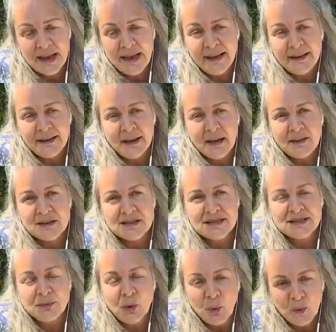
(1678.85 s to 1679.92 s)
And the
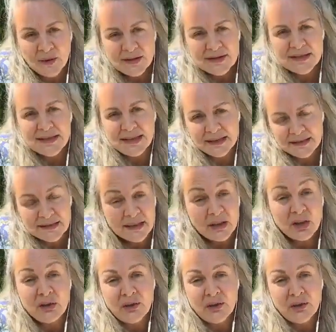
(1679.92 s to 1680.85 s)
smallest things that you